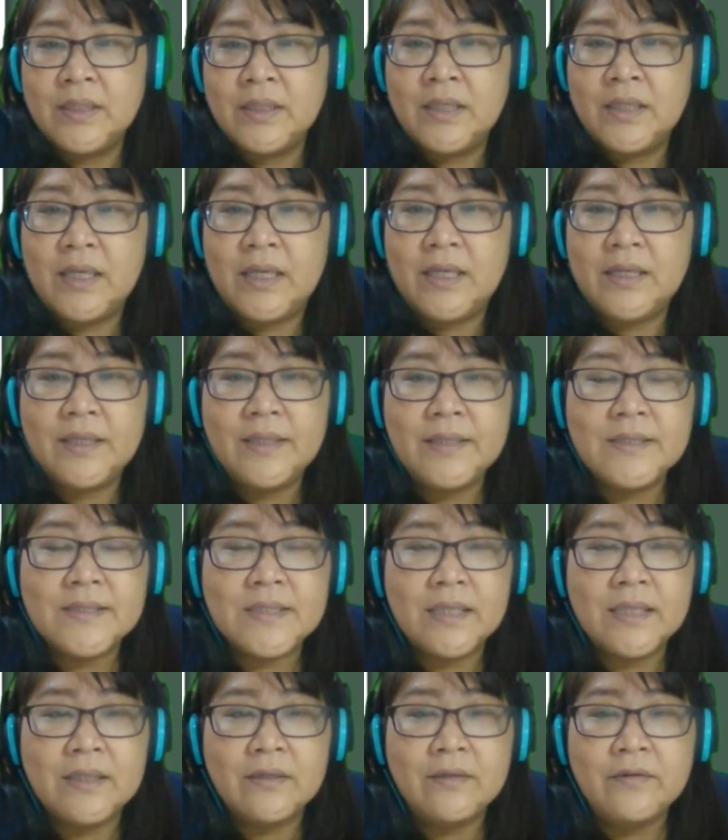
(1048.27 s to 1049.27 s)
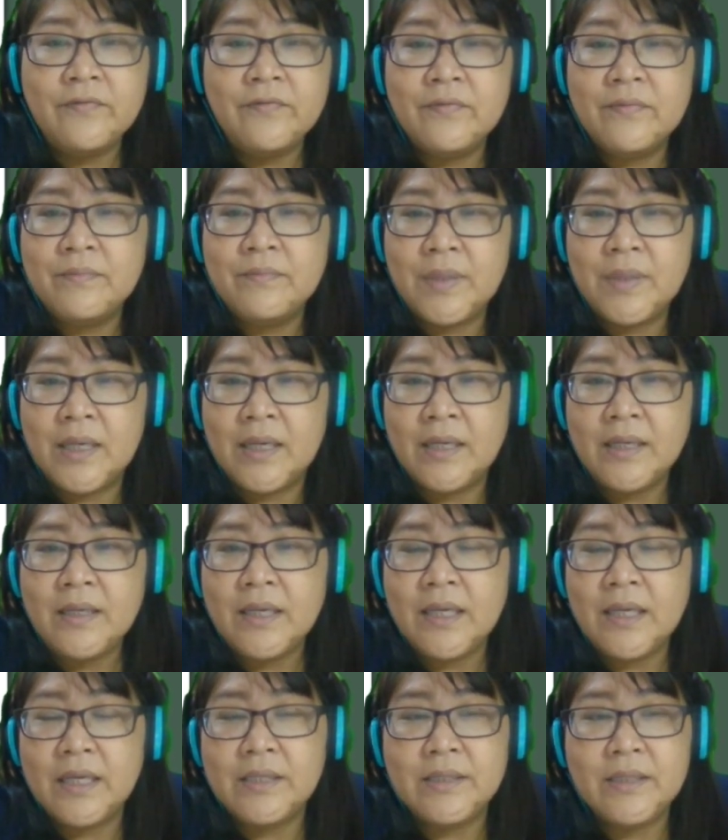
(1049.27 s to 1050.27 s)
And then sign off by
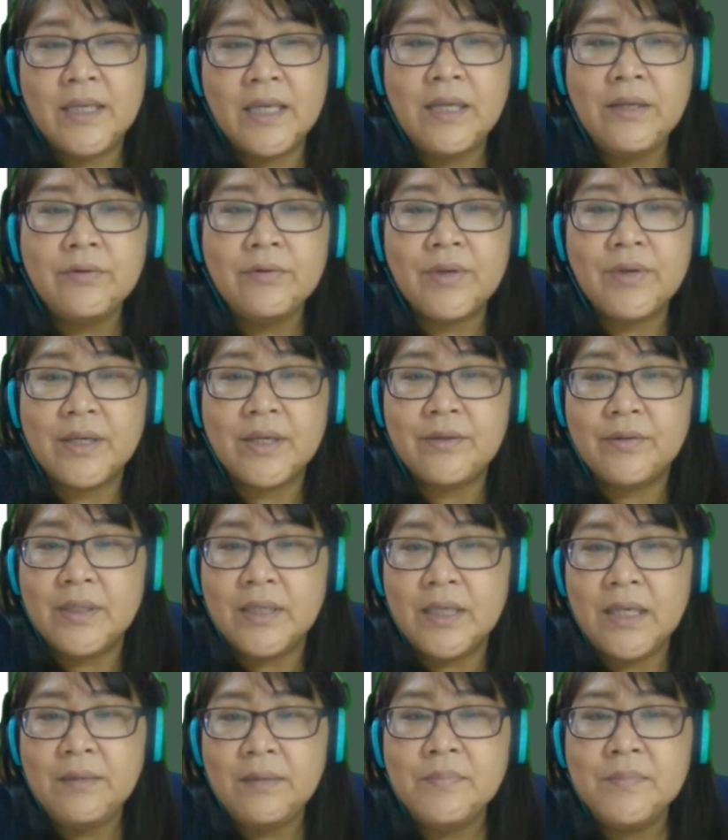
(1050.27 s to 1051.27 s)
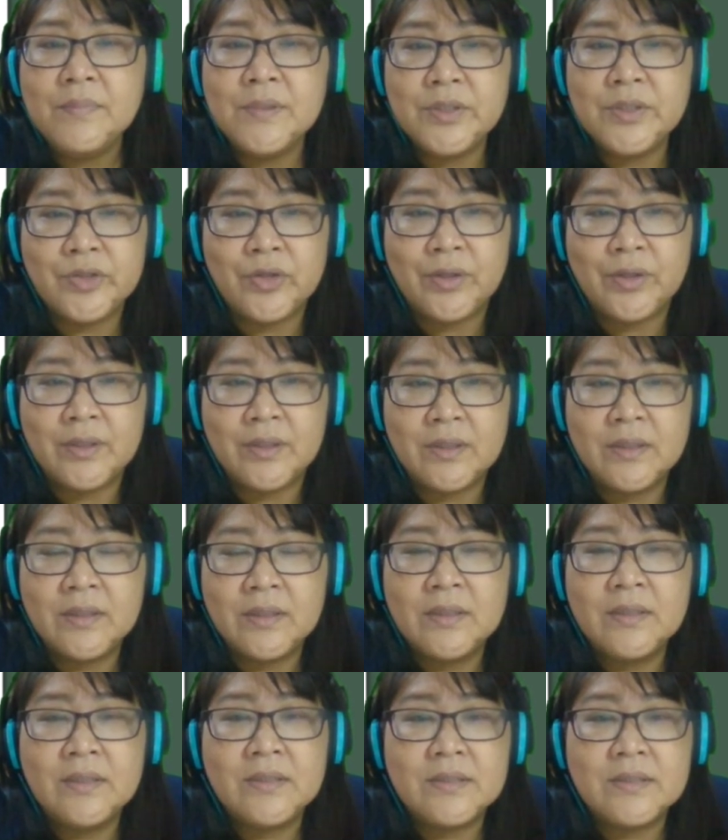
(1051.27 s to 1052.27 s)
and then write your name, John.
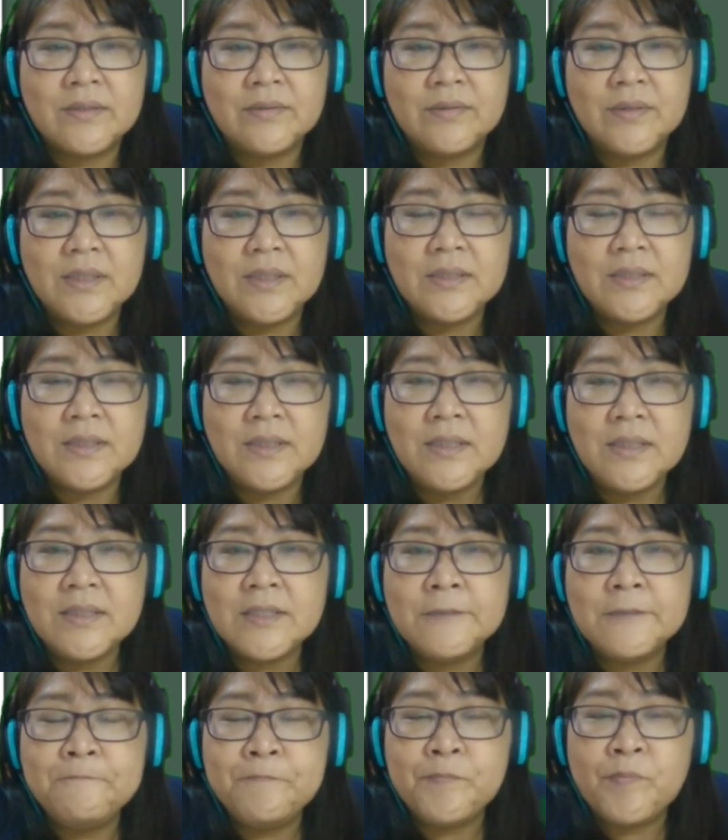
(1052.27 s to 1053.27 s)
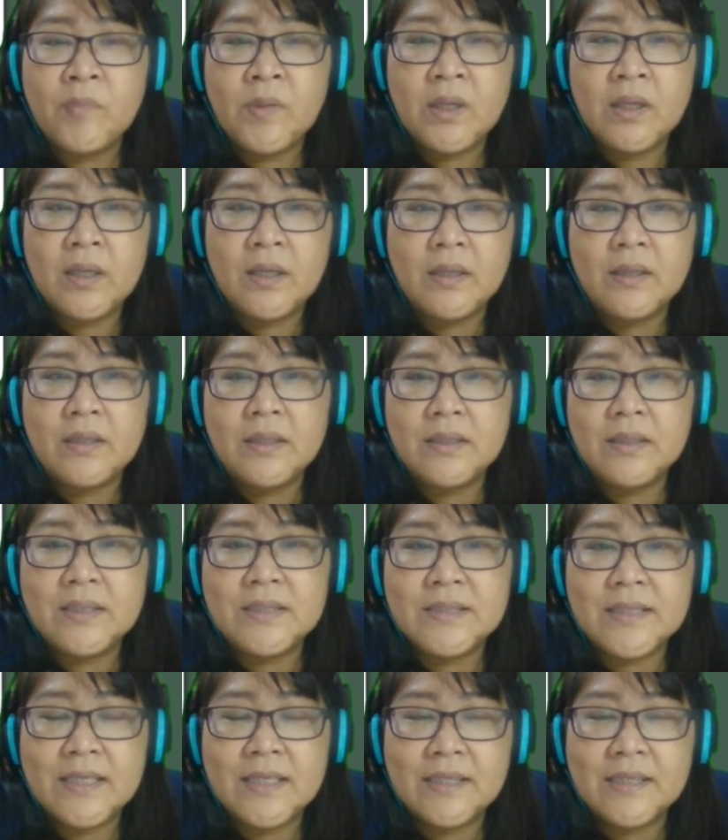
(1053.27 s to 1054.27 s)
So this is the
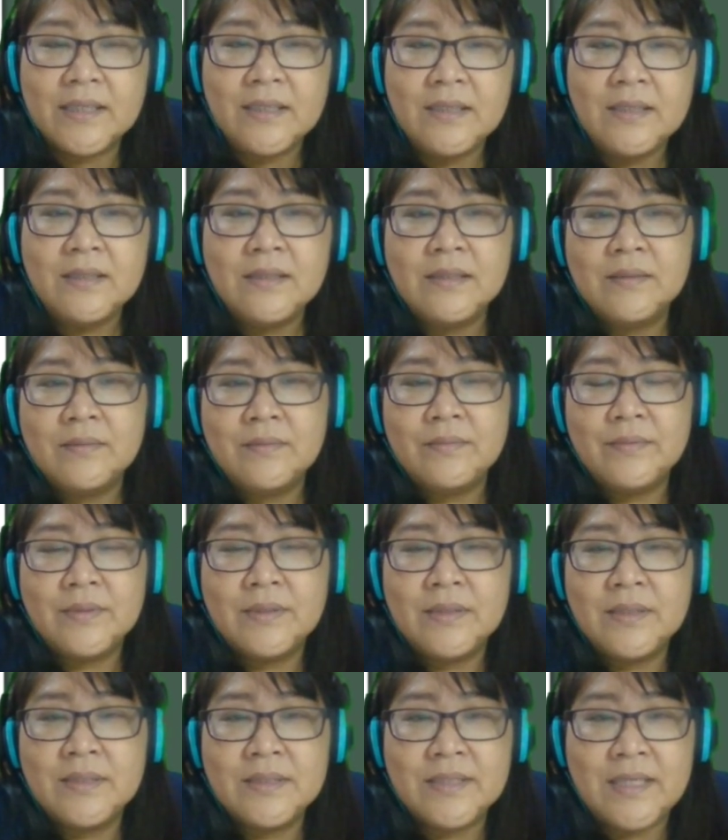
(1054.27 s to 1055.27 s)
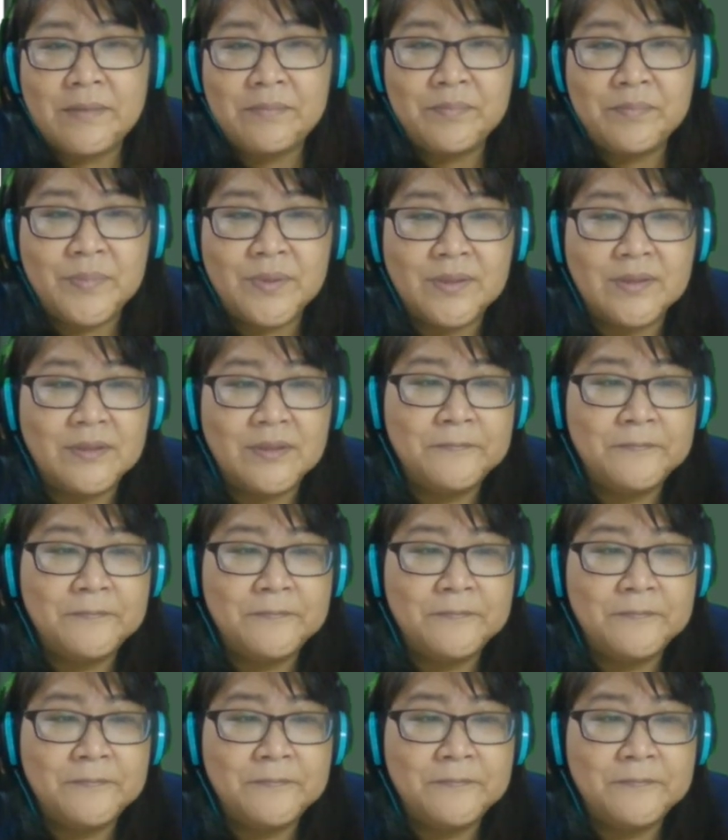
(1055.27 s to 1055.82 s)
second sample.